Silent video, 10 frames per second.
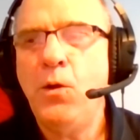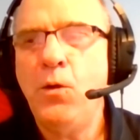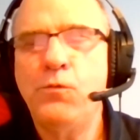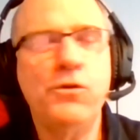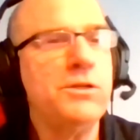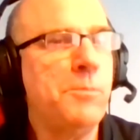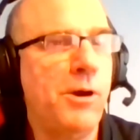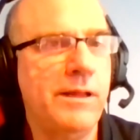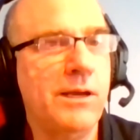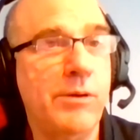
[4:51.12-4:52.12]
First
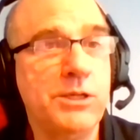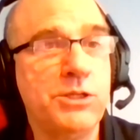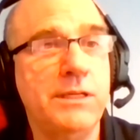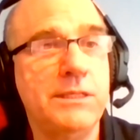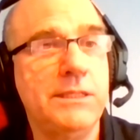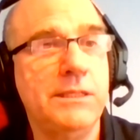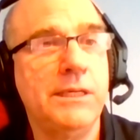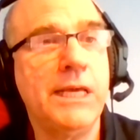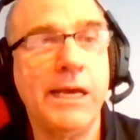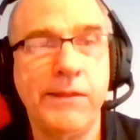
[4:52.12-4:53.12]
part of the question is,
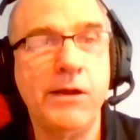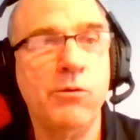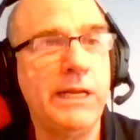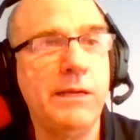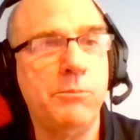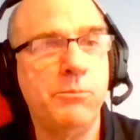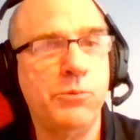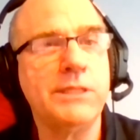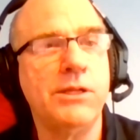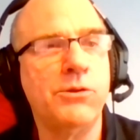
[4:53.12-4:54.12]
they are really
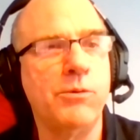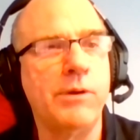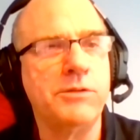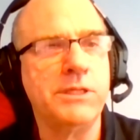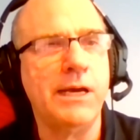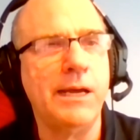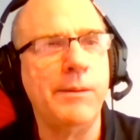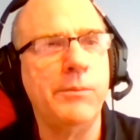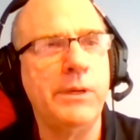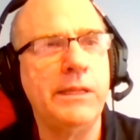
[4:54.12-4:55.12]
present throughout
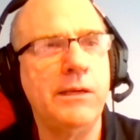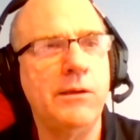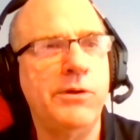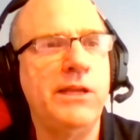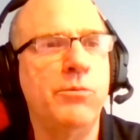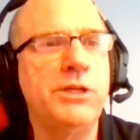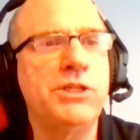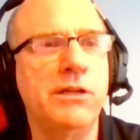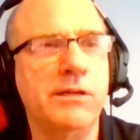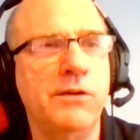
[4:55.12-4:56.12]
time. Right. In the
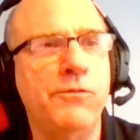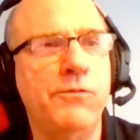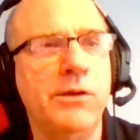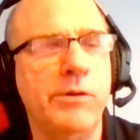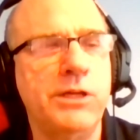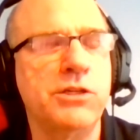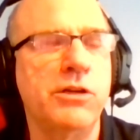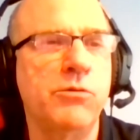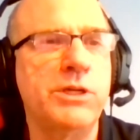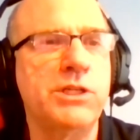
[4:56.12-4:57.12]
original configuration,
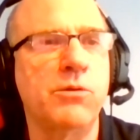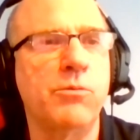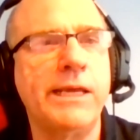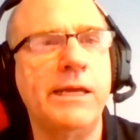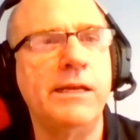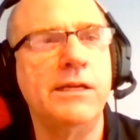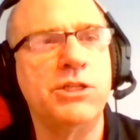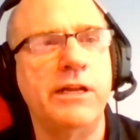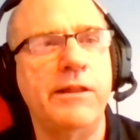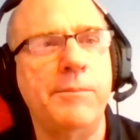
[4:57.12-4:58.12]
the original
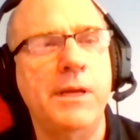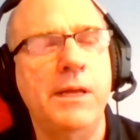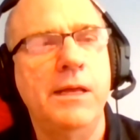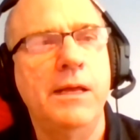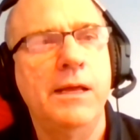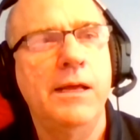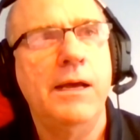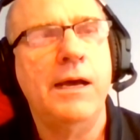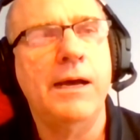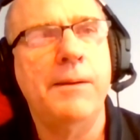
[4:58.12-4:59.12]
recognition of them,
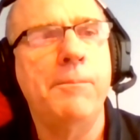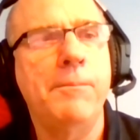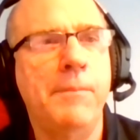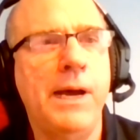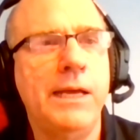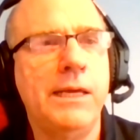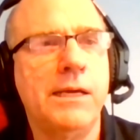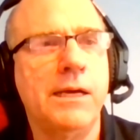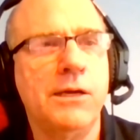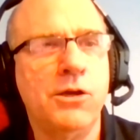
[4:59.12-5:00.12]
Mike
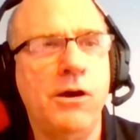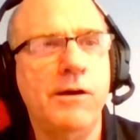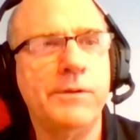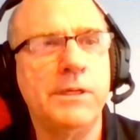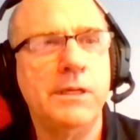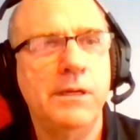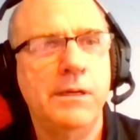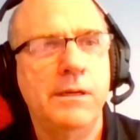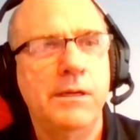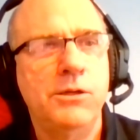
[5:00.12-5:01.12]
Coffin
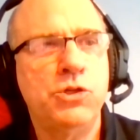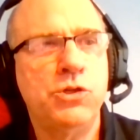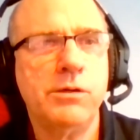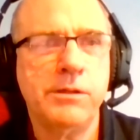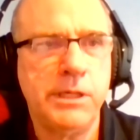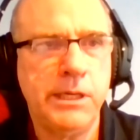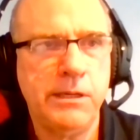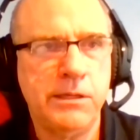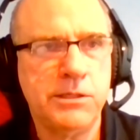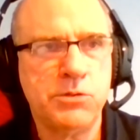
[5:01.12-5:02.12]
took
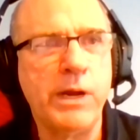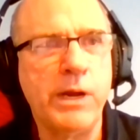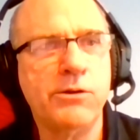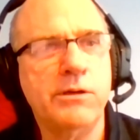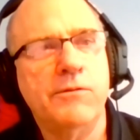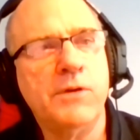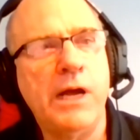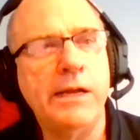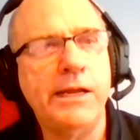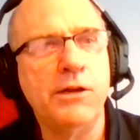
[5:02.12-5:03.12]
this record of
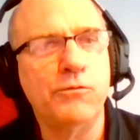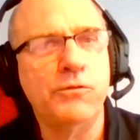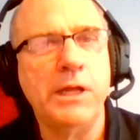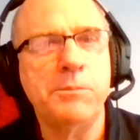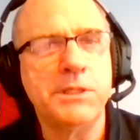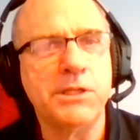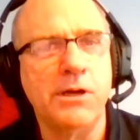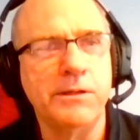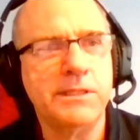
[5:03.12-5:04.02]
continental flood basalts